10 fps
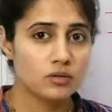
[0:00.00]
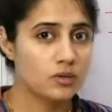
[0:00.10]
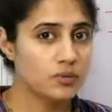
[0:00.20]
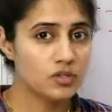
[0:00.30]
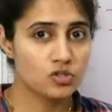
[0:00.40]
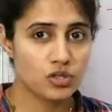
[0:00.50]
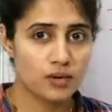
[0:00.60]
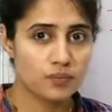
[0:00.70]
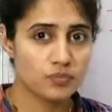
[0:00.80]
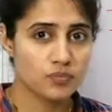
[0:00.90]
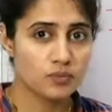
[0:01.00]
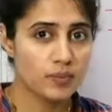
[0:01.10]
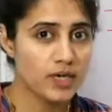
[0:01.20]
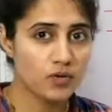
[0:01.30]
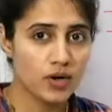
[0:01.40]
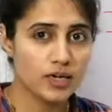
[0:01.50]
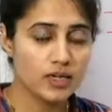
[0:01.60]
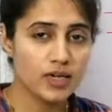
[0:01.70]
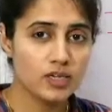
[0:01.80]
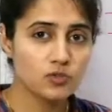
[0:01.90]
the burst time. Main
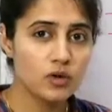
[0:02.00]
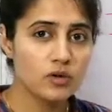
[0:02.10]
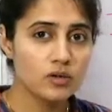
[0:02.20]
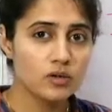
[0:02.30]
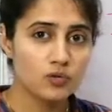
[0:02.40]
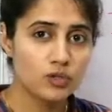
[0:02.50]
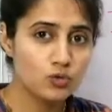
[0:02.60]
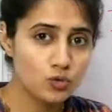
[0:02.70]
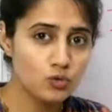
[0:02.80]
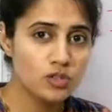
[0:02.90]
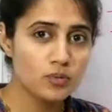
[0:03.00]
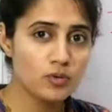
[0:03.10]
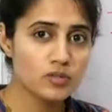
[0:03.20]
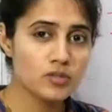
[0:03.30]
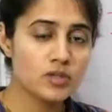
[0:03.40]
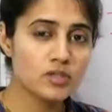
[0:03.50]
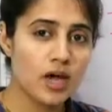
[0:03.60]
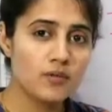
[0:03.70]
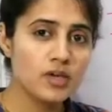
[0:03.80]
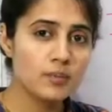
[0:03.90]
criteria is what? We choose the processors
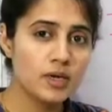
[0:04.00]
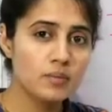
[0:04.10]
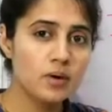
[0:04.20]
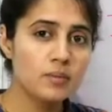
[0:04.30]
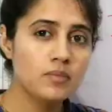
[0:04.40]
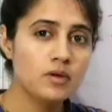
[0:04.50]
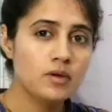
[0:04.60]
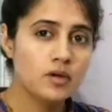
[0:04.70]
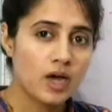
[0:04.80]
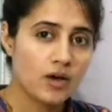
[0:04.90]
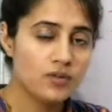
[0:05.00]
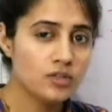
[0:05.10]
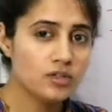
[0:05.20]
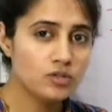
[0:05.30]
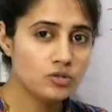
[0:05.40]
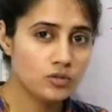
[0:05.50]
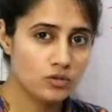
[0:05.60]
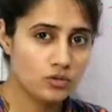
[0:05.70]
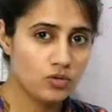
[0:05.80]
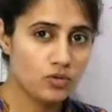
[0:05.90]
having minimum, having
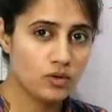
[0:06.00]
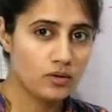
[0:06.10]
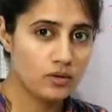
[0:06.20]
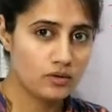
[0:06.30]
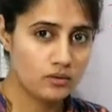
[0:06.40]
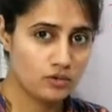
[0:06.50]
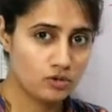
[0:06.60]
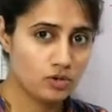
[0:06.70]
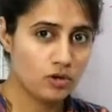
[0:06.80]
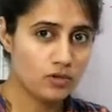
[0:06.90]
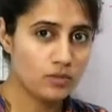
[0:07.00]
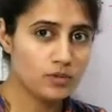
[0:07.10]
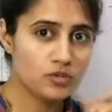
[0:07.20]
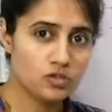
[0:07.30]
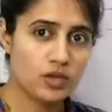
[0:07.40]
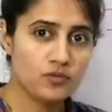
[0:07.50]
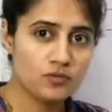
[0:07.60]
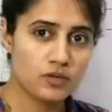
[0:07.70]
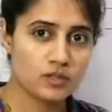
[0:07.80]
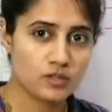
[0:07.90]
the, shorter burst time
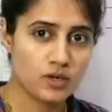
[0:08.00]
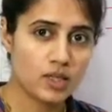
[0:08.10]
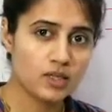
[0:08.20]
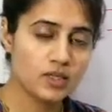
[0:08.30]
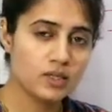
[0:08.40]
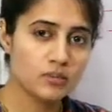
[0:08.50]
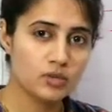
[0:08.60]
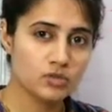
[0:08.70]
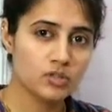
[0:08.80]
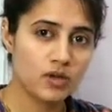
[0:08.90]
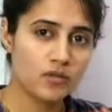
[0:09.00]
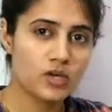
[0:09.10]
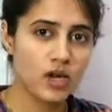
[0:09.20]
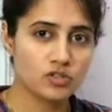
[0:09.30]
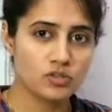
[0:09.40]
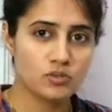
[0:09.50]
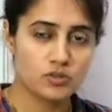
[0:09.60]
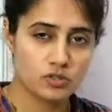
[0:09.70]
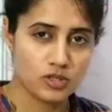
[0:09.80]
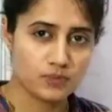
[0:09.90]
first rather than the process having larger
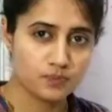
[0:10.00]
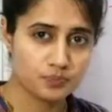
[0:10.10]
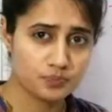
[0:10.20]
burst time.